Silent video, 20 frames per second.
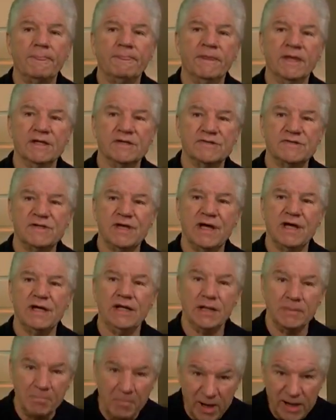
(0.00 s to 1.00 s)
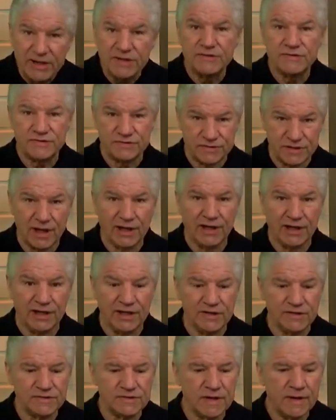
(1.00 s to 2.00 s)
that said in mice
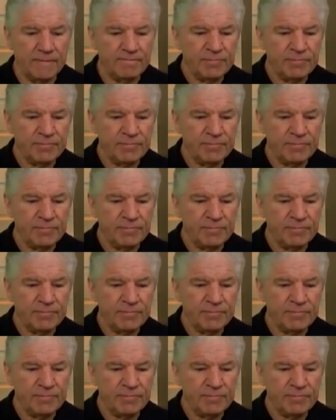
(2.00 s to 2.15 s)
studies,